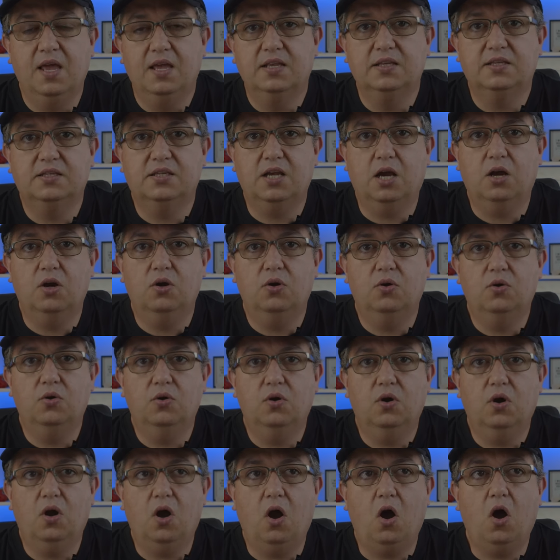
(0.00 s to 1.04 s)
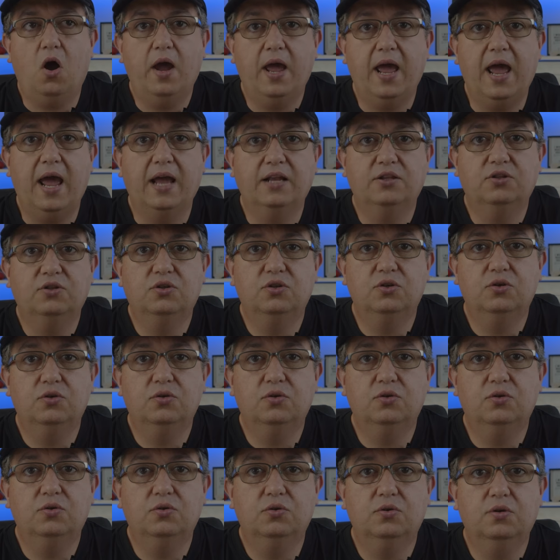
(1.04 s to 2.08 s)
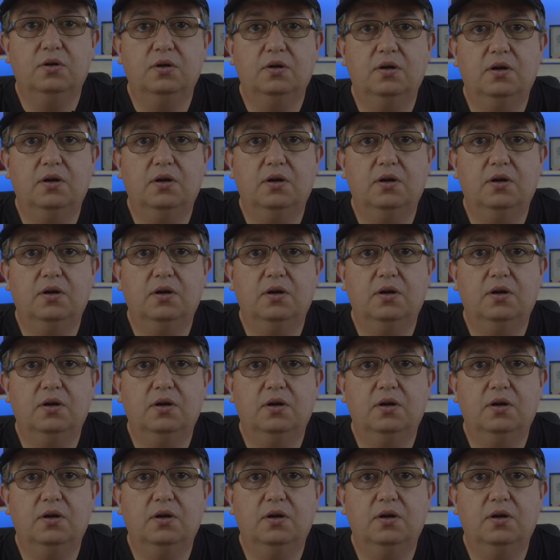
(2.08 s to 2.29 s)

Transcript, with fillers: So I had to